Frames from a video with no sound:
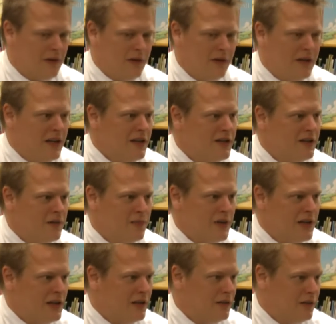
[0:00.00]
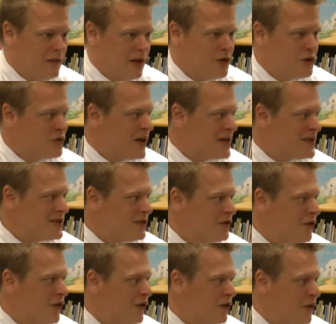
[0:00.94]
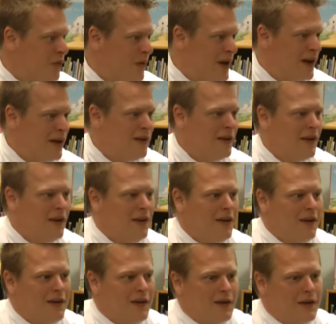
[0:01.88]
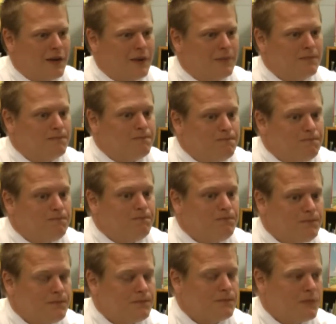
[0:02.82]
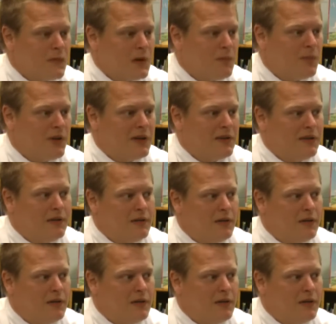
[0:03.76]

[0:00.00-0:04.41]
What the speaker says: need to be addressed along the way. But